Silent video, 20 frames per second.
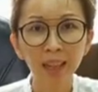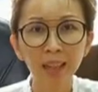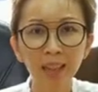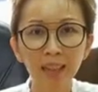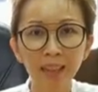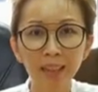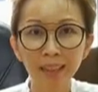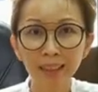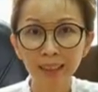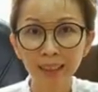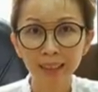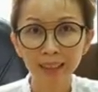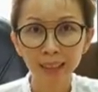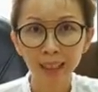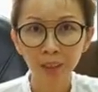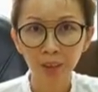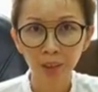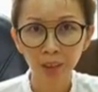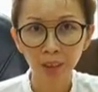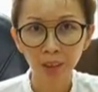In this
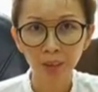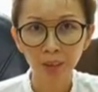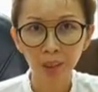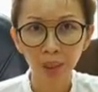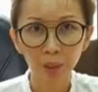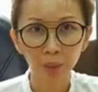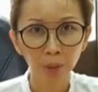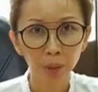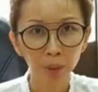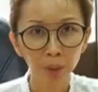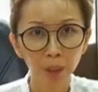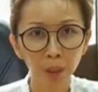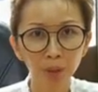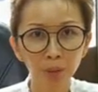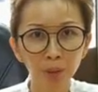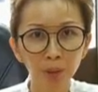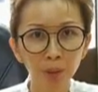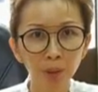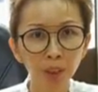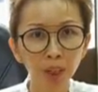session, we want to
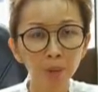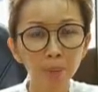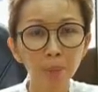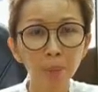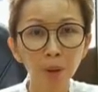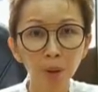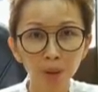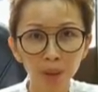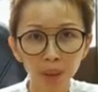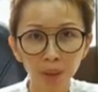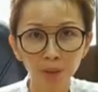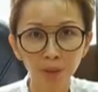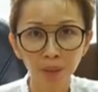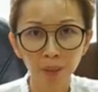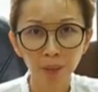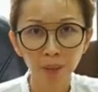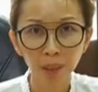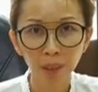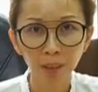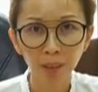share more
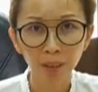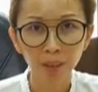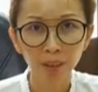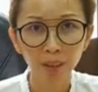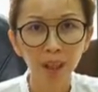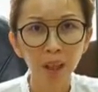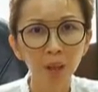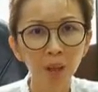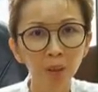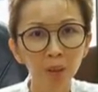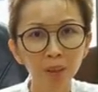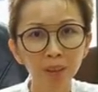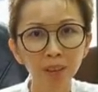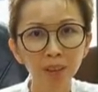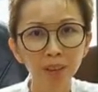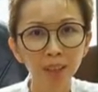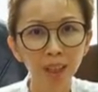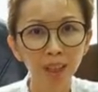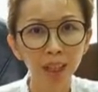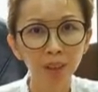information on the
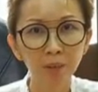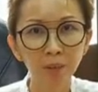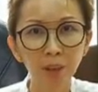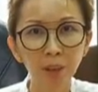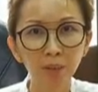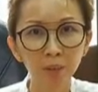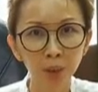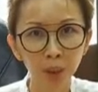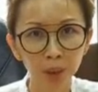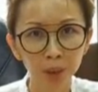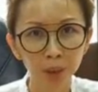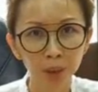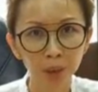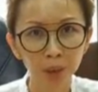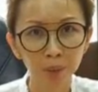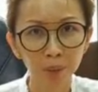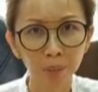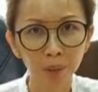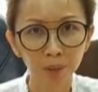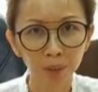life of Dr.
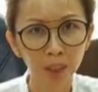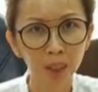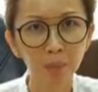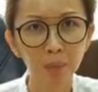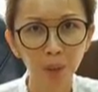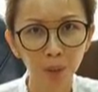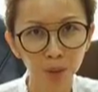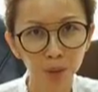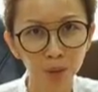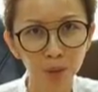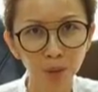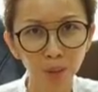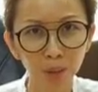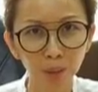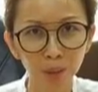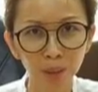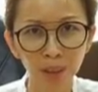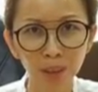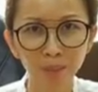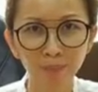Maria Montessori.